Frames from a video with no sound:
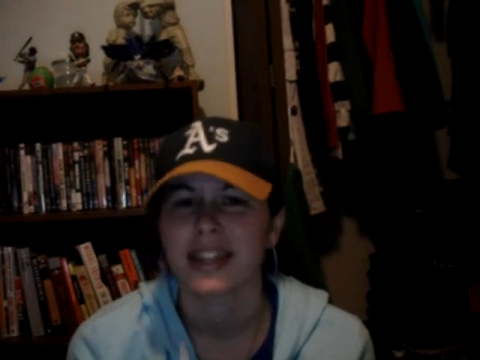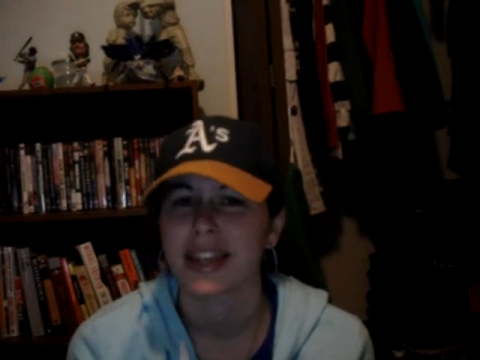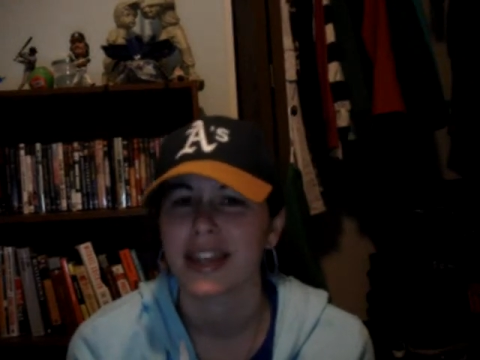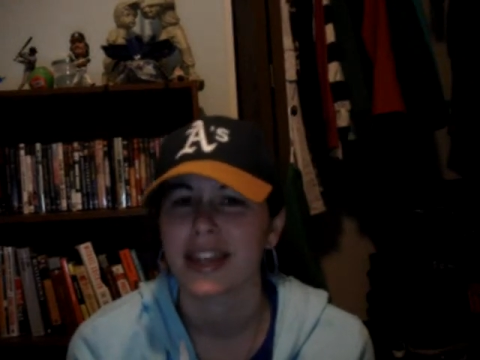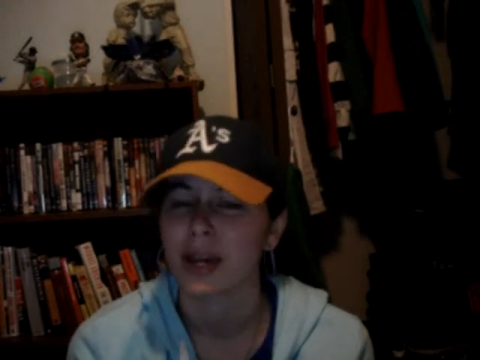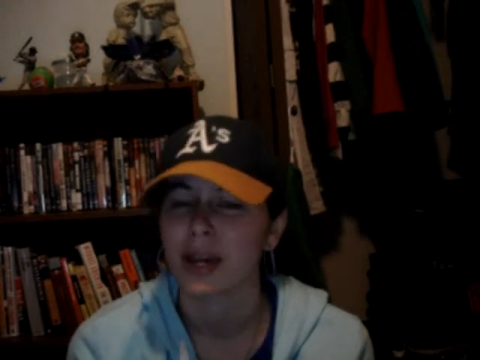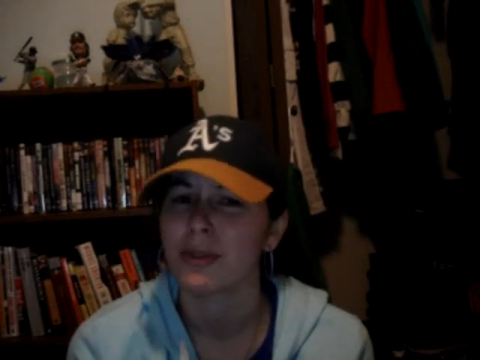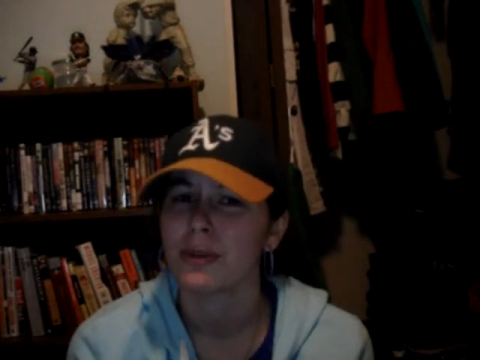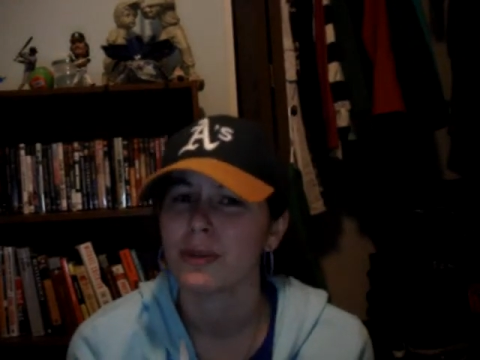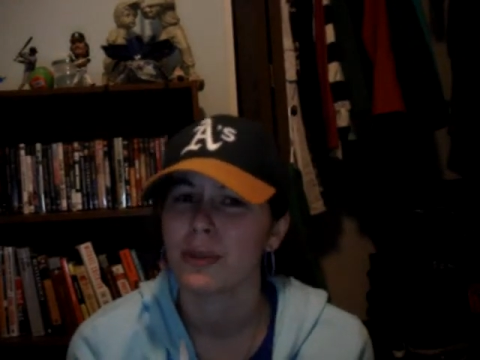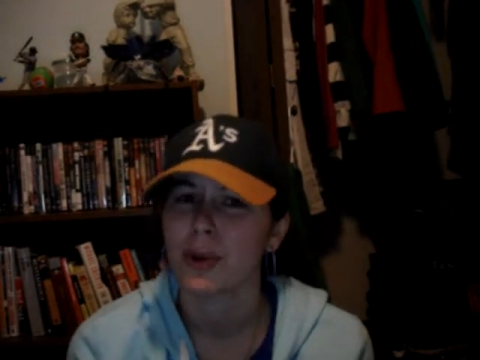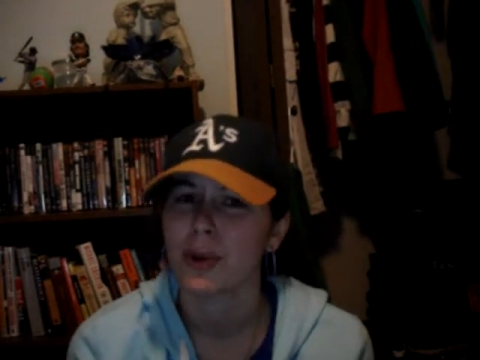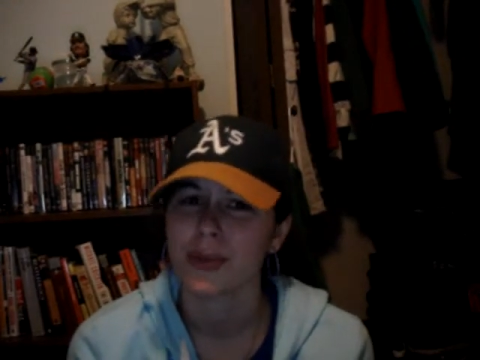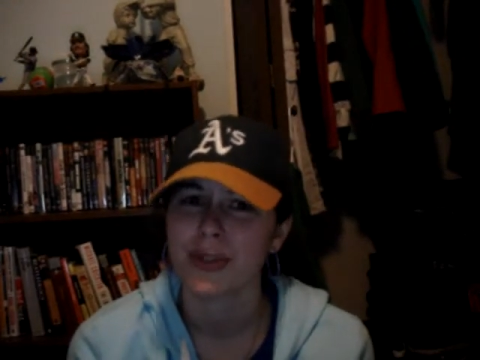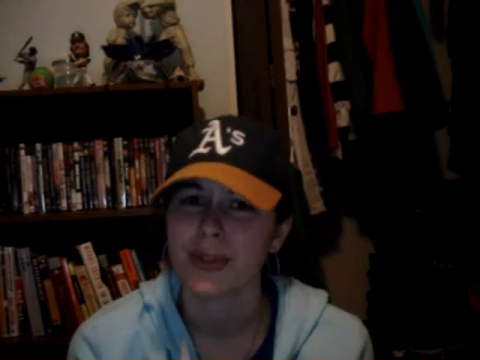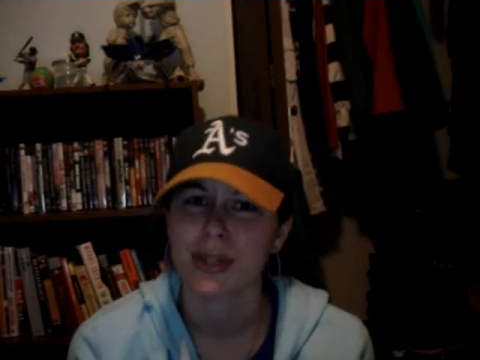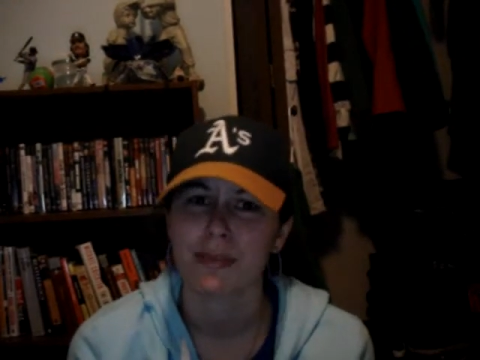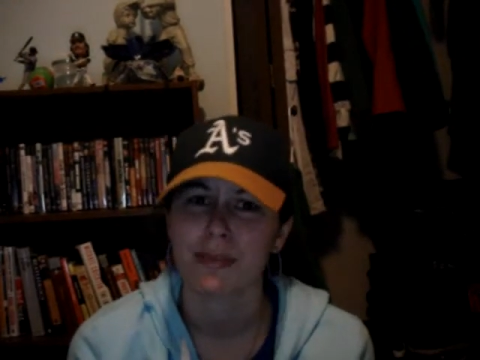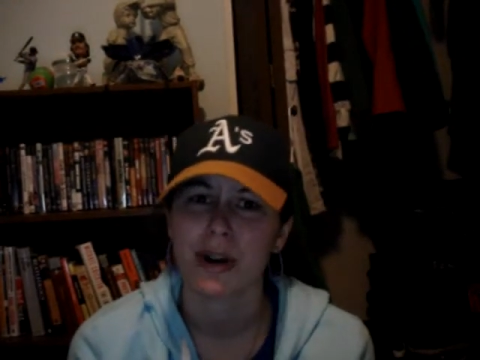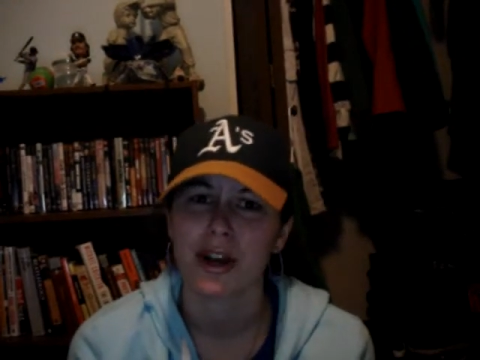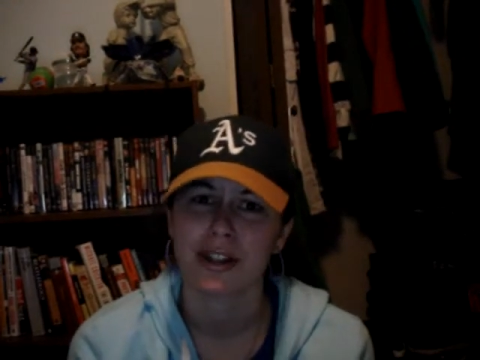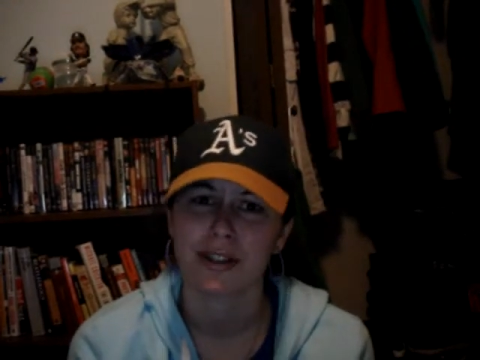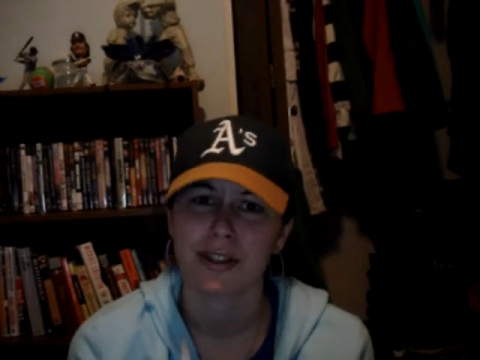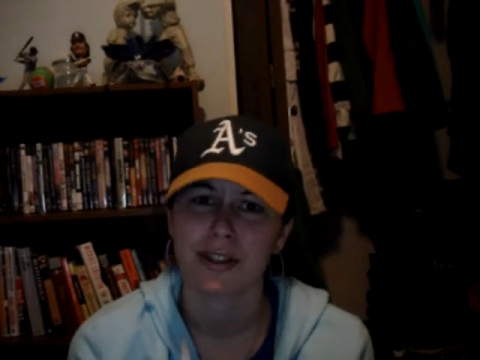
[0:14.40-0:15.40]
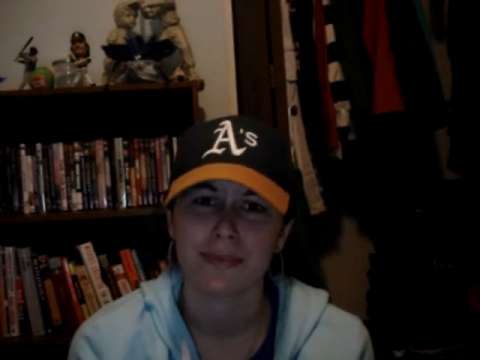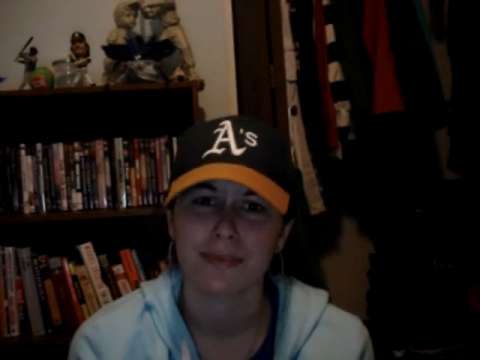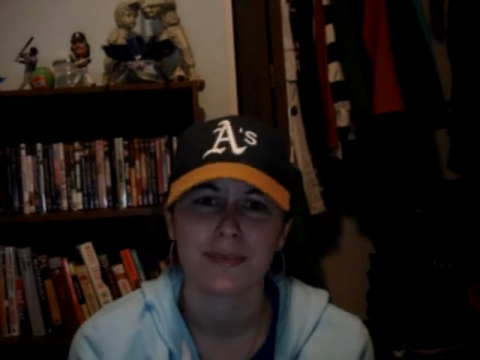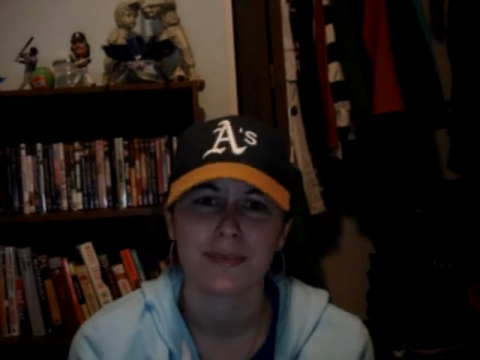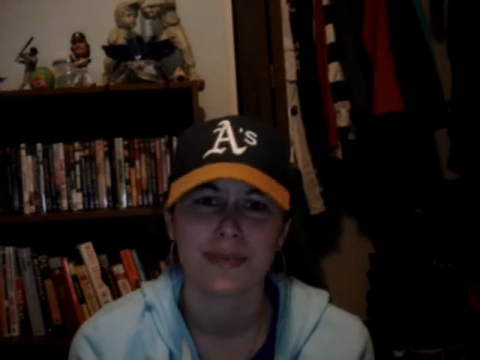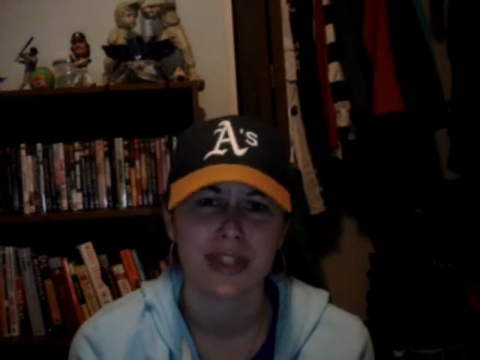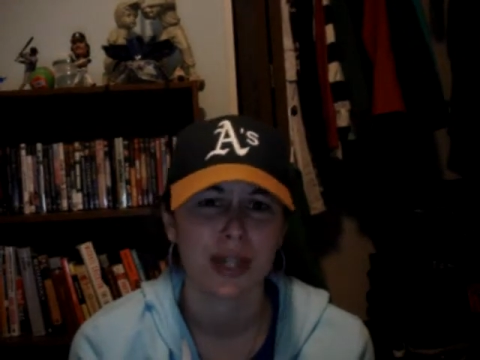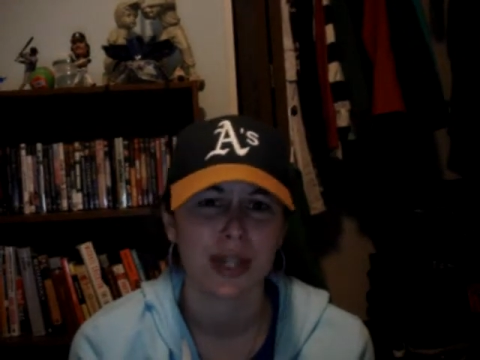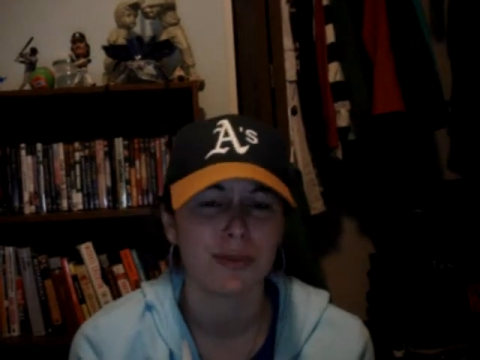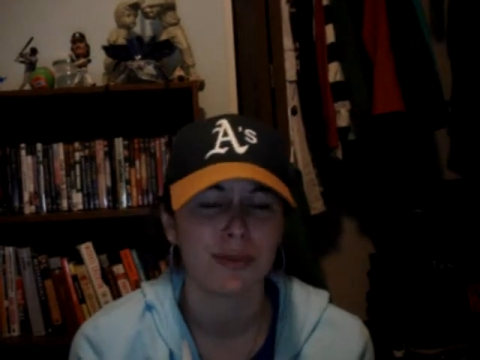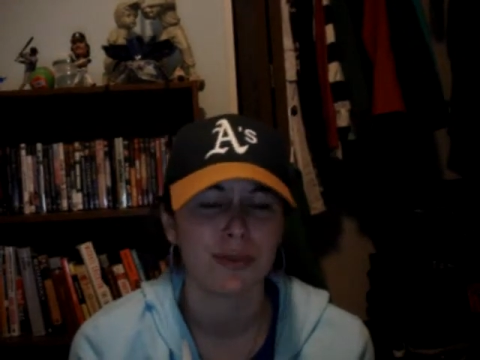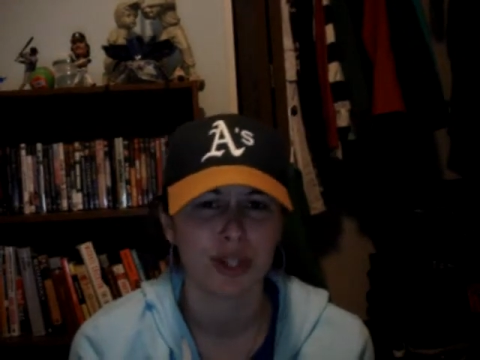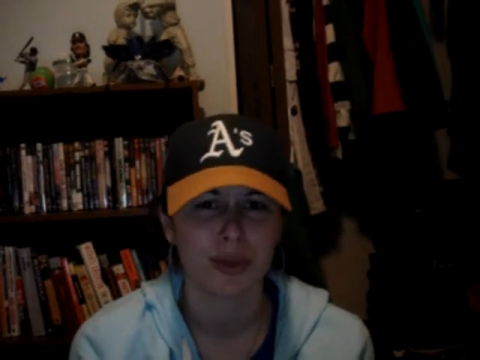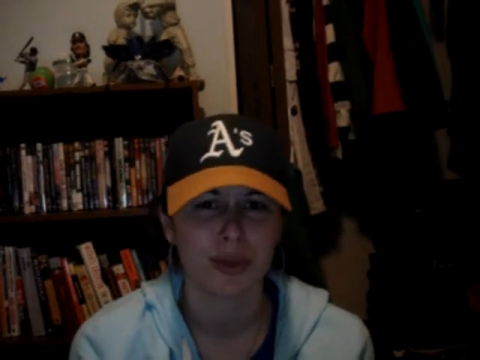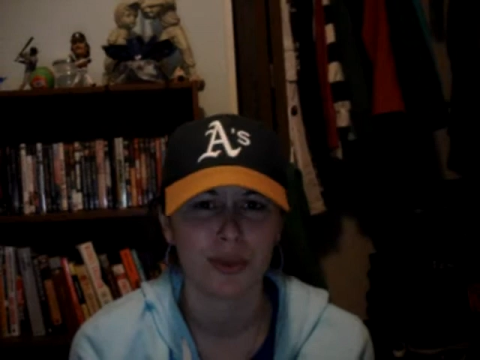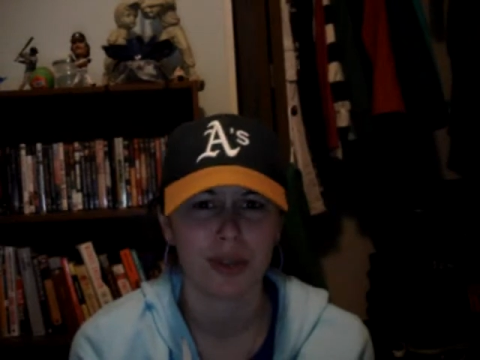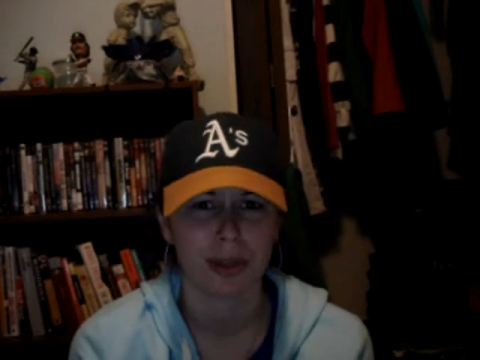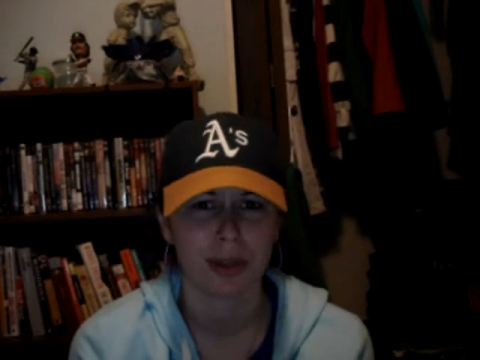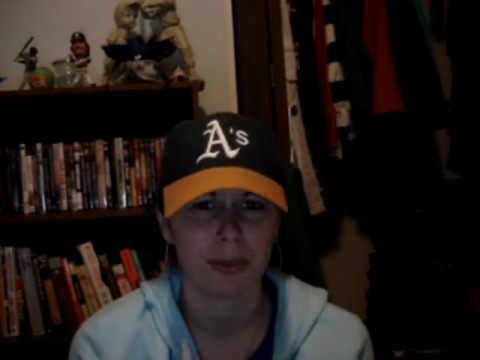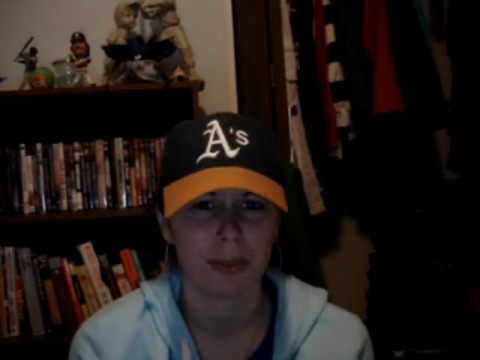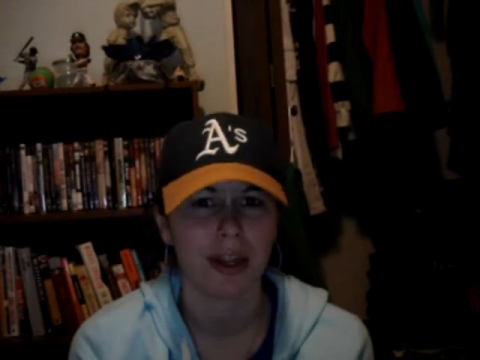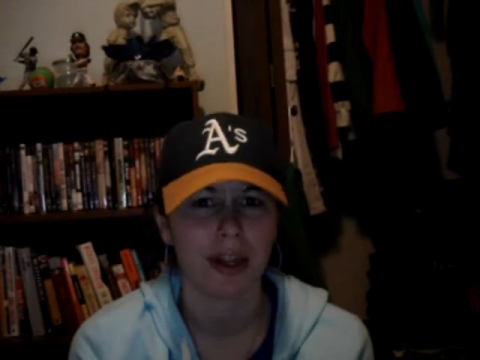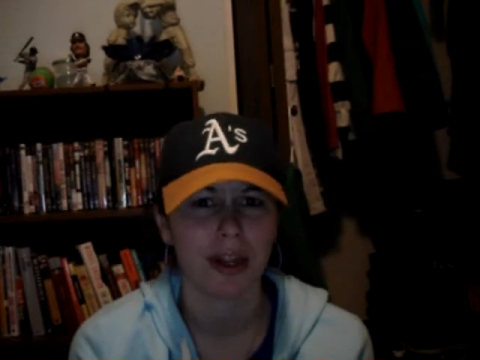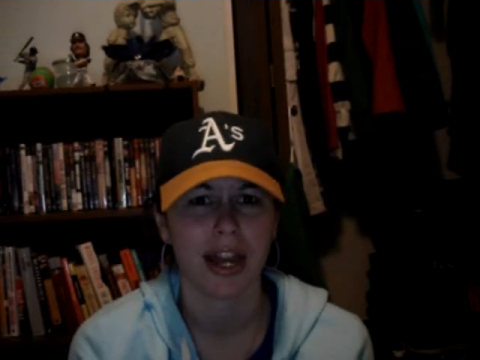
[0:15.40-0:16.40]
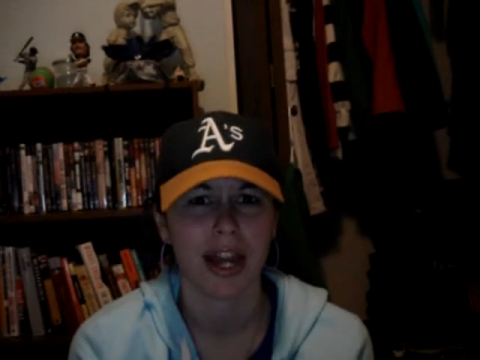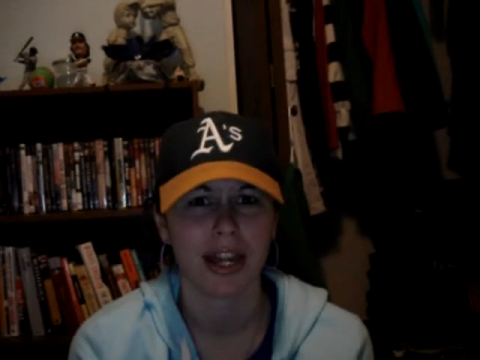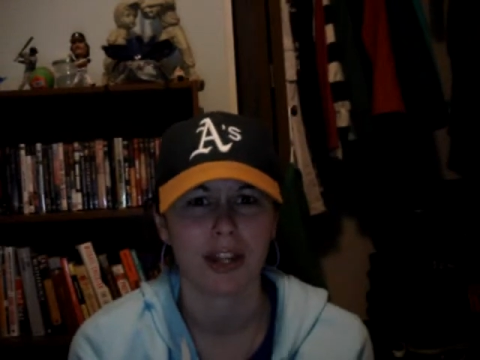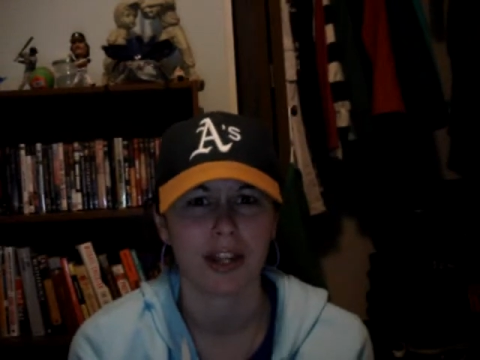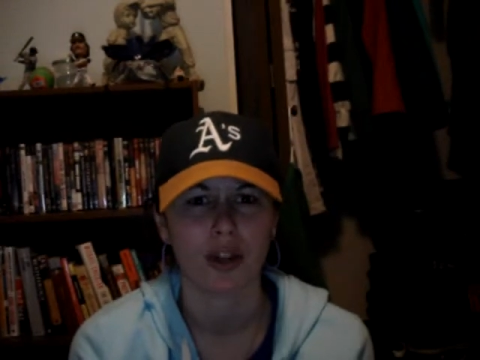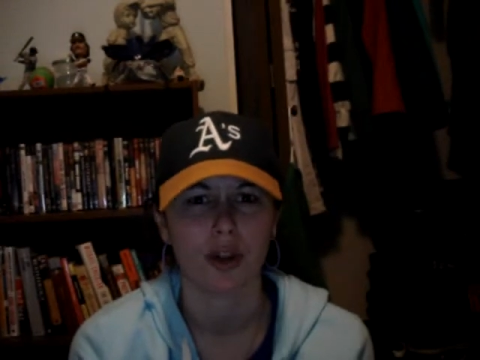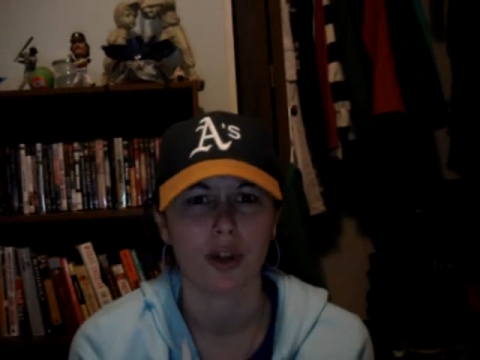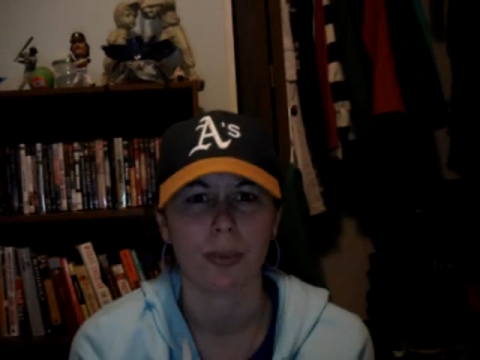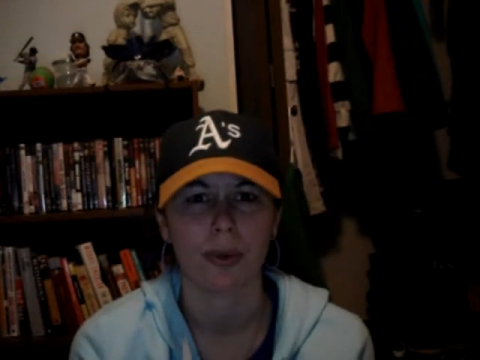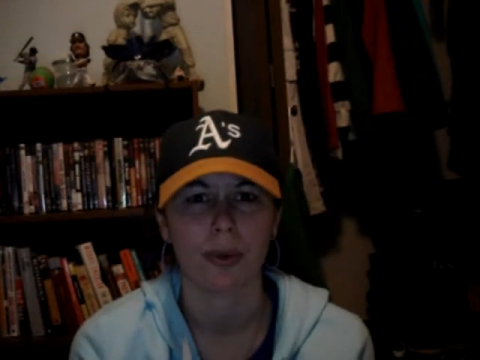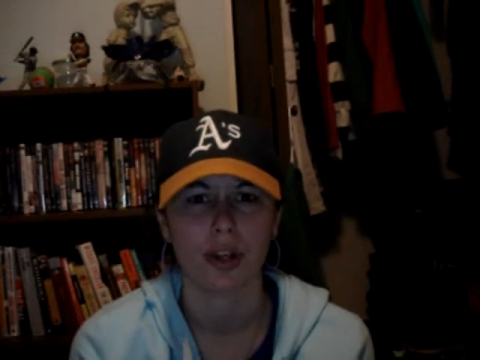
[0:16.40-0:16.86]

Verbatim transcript: Yeah, we boast about it. Say what you will about Idaho,